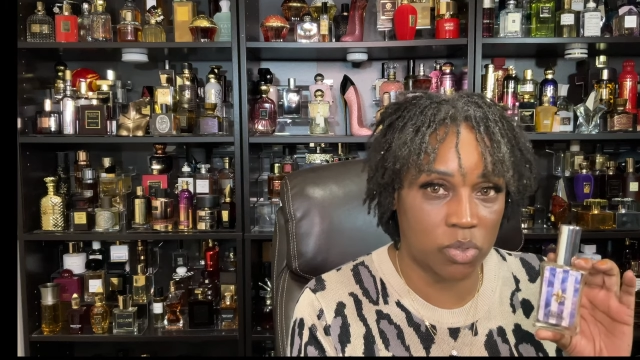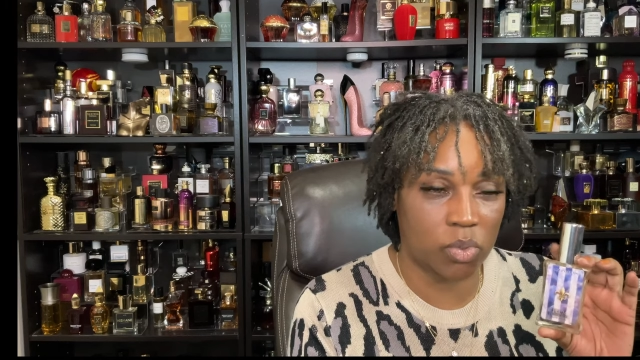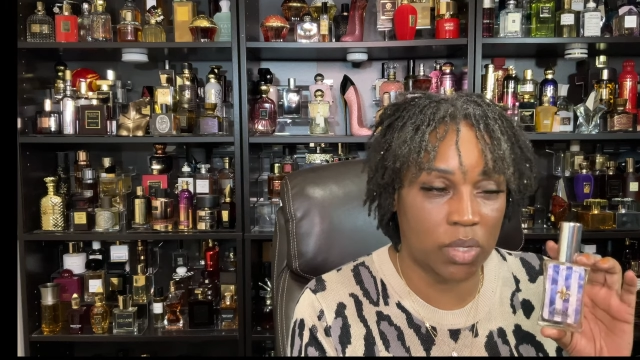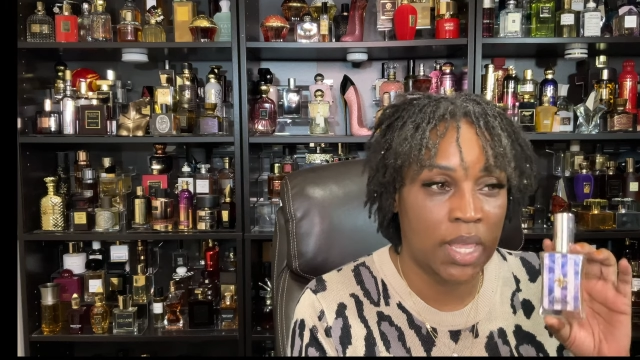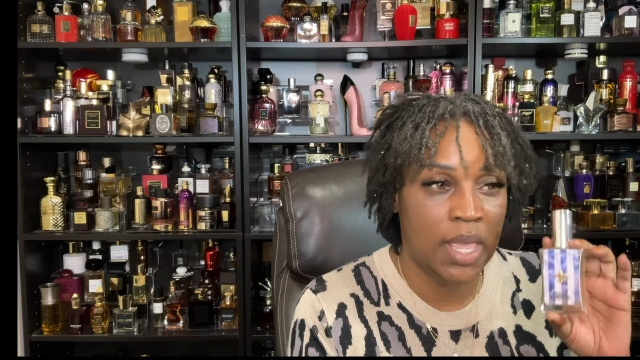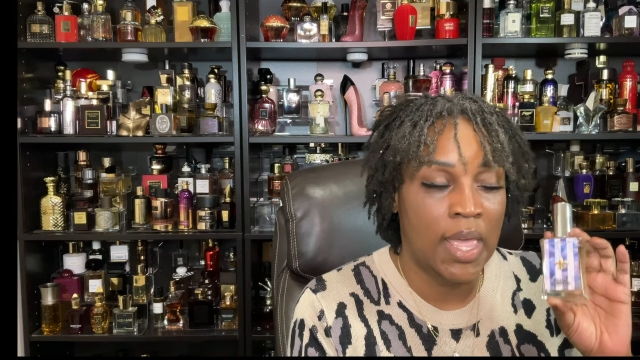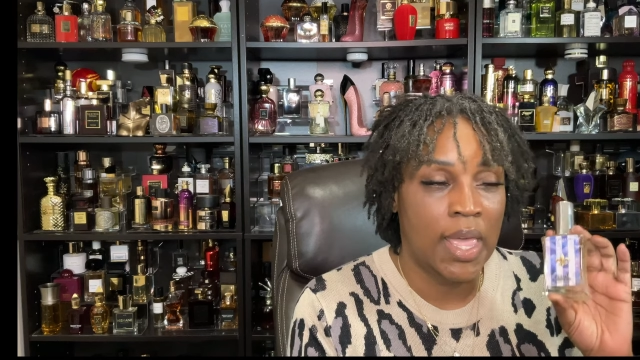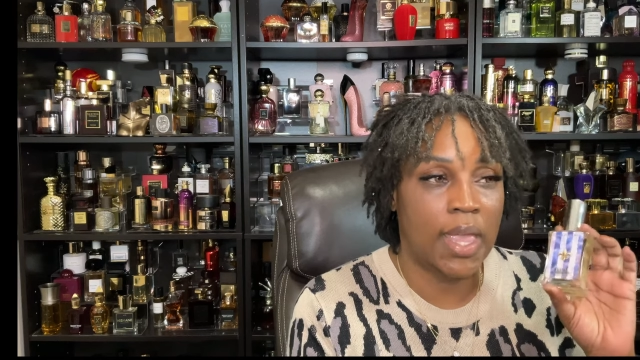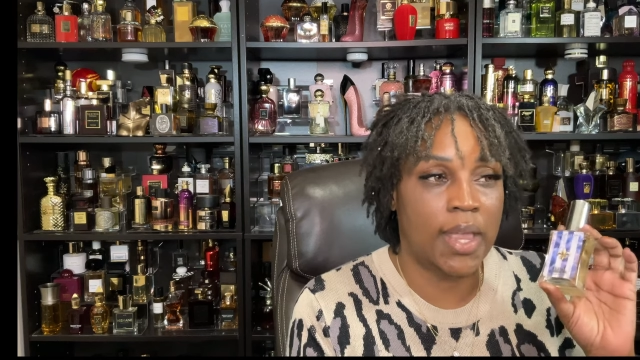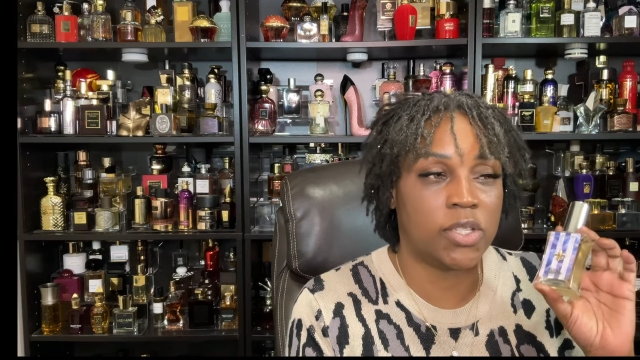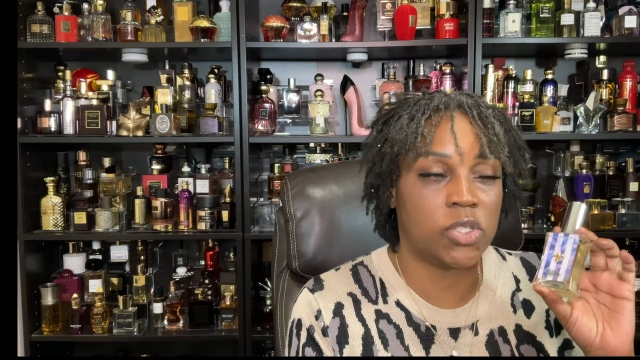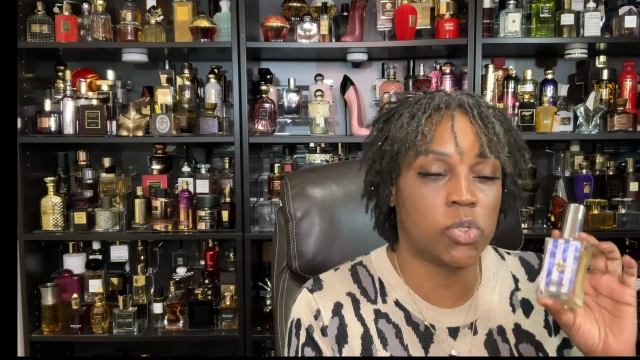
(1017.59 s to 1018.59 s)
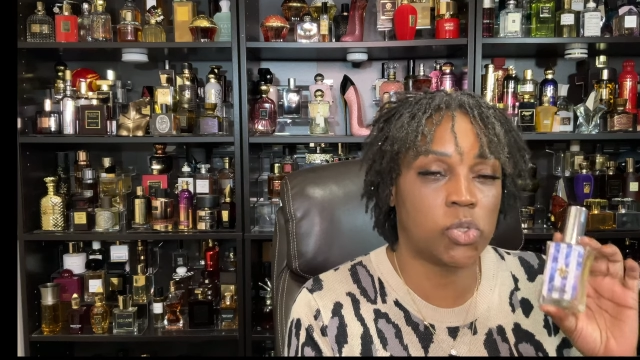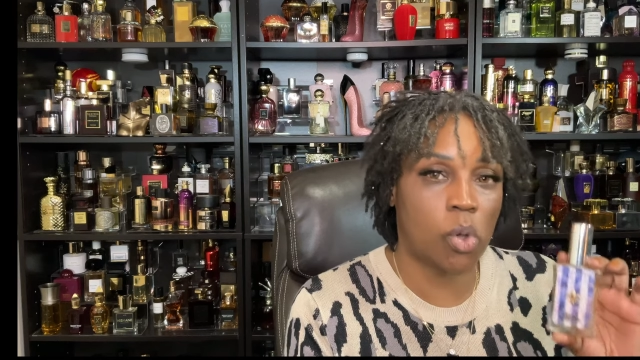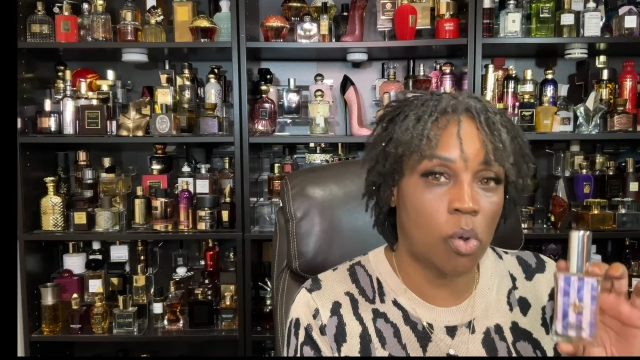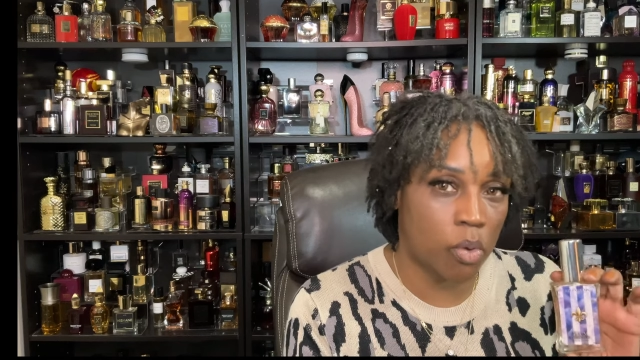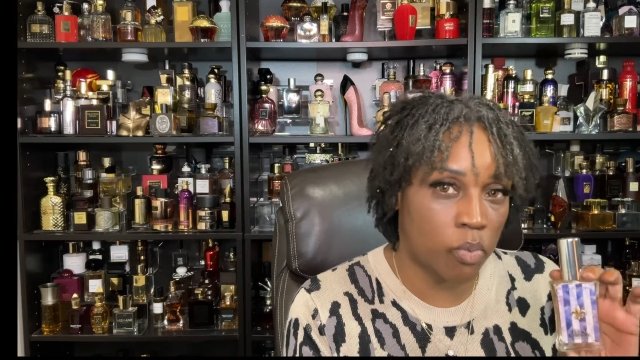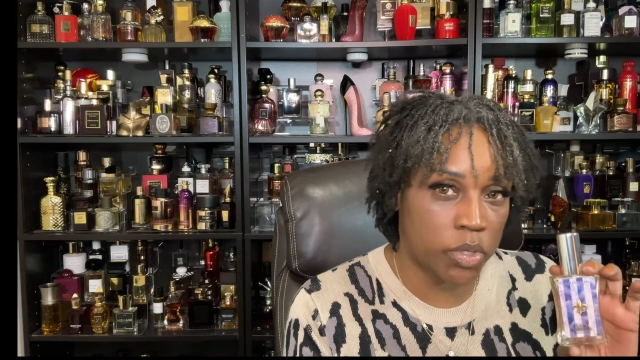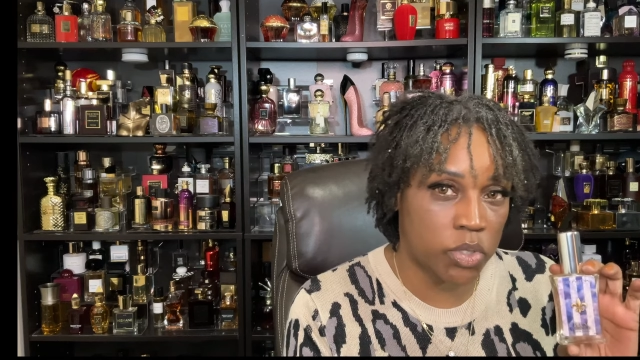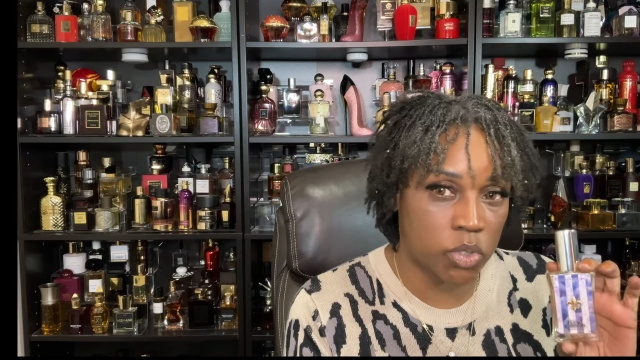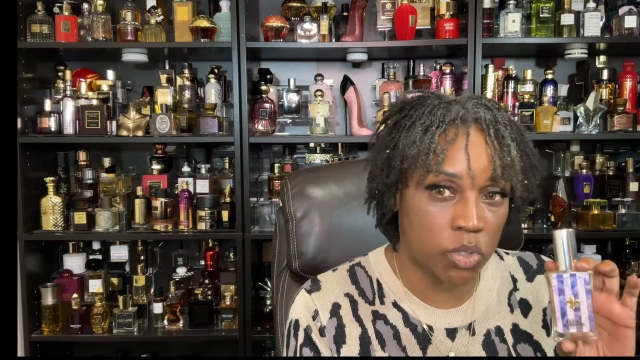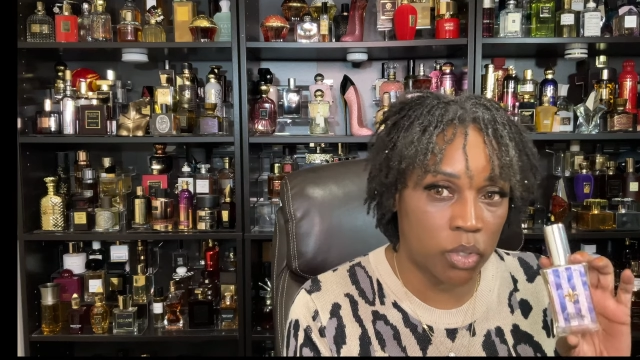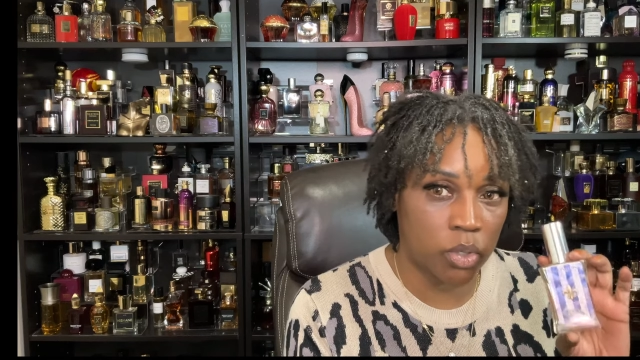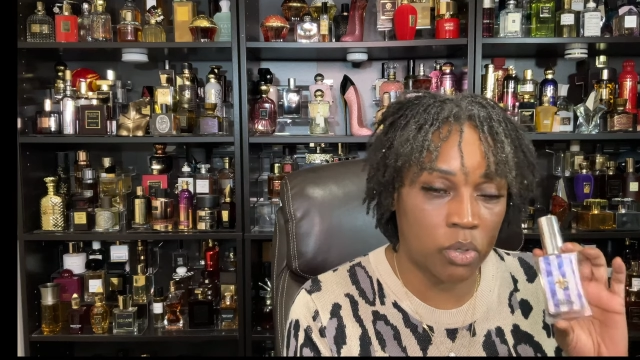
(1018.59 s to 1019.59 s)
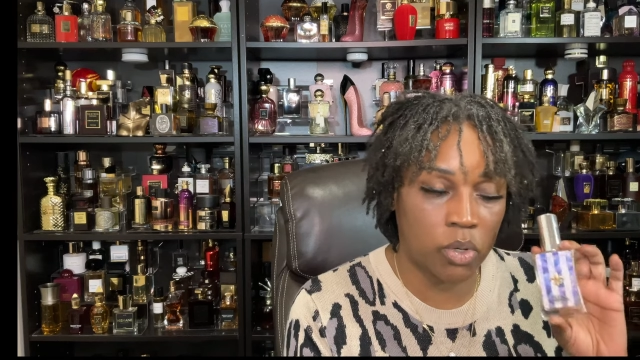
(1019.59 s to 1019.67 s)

one, and it's so original.